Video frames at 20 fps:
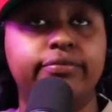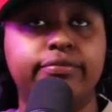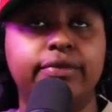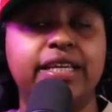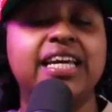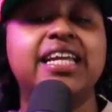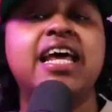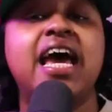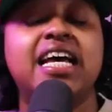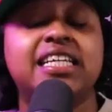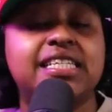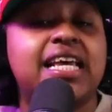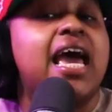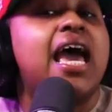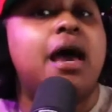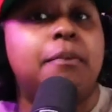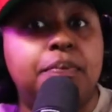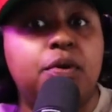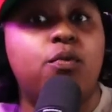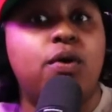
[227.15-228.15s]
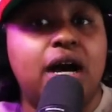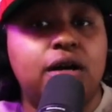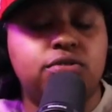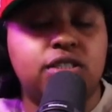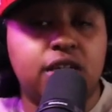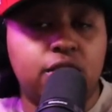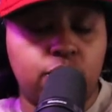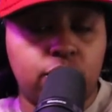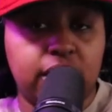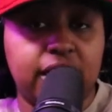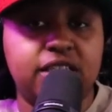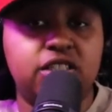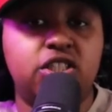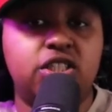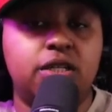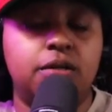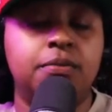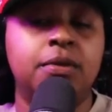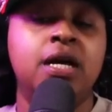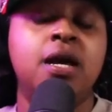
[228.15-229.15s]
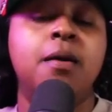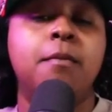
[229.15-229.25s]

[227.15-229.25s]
it hasn't happened while I was in a relationship.